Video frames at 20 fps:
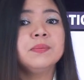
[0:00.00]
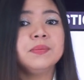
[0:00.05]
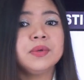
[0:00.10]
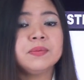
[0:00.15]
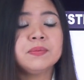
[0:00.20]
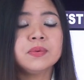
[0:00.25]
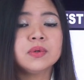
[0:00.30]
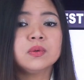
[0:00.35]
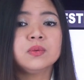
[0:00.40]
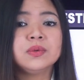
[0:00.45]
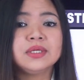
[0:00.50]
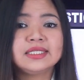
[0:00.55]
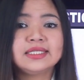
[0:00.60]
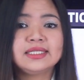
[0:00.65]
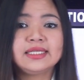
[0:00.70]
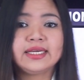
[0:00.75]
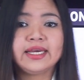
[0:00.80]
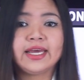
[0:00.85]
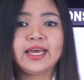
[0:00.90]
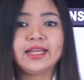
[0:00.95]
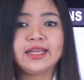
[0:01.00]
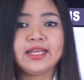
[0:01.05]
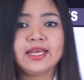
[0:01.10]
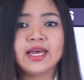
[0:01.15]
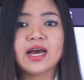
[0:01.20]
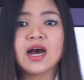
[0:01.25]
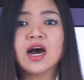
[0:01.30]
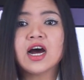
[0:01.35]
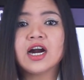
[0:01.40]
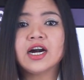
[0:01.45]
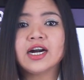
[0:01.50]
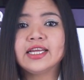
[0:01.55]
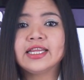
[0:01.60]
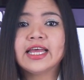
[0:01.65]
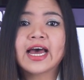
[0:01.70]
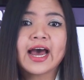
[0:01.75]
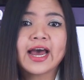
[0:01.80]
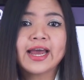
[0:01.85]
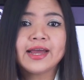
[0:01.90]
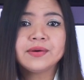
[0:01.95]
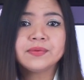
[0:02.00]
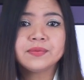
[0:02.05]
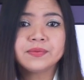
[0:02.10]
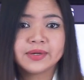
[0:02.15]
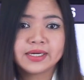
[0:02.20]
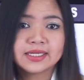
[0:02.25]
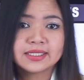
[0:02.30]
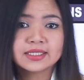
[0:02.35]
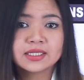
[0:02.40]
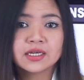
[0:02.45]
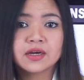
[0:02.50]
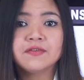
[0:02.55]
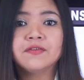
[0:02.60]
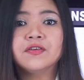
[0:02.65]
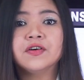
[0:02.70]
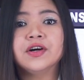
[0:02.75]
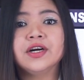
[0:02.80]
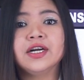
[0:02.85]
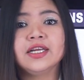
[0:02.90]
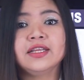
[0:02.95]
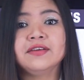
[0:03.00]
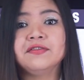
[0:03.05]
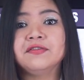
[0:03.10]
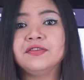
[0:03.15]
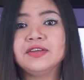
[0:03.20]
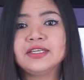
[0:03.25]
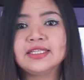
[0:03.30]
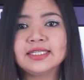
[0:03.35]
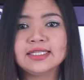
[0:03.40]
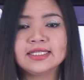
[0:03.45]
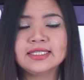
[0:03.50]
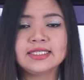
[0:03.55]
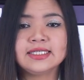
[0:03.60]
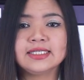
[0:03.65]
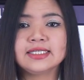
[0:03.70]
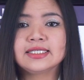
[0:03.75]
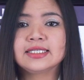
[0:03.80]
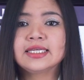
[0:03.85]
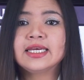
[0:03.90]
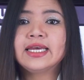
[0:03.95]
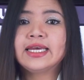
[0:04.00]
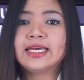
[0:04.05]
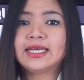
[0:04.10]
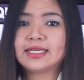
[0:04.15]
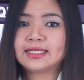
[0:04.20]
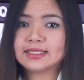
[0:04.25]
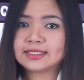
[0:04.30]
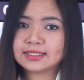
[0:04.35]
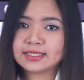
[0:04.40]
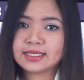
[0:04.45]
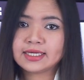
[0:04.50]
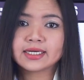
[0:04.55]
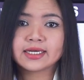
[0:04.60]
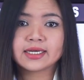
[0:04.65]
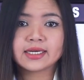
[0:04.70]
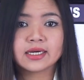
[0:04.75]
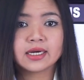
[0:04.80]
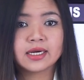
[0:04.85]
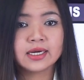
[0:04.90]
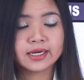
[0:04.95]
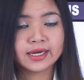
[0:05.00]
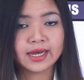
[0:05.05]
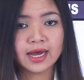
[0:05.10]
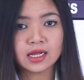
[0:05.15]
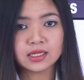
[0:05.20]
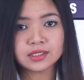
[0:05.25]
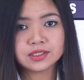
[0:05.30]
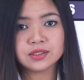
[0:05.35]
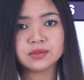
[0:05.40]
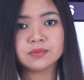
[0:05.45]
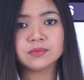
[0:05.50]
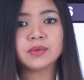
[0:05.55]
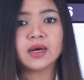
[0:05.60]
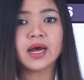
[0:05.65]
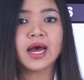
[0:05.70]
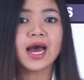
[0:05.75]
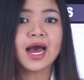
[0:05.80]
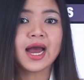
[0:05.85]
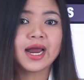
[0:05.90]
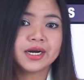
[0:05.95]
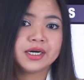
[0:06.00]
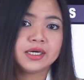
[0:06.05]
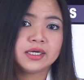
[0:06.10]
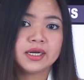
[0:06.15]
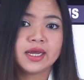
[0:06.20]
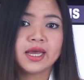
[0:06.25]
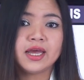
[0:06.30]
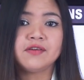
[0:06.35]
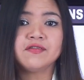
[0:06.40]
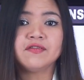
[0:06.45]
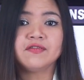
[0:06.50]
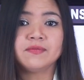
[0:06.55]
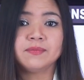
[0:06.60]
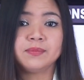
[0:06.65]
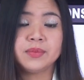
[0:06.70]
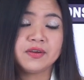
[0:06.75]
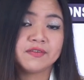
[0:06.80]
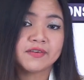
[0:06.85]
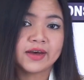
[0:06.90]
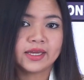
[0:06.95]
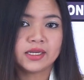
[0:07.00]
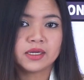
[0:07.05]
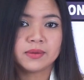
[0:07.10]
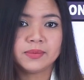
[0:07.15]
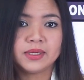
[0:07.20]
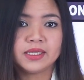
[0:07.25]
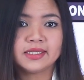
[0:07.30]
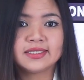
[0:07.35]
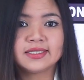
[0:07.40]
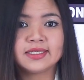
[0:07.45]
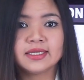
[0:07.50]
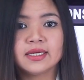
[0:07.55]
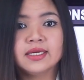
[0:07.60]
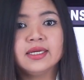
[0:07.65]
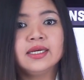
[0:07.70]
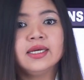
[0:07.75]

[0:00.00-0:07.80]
People with CKD are at high risk for deficiencies in zinc, calcium, iron, and B vitamins.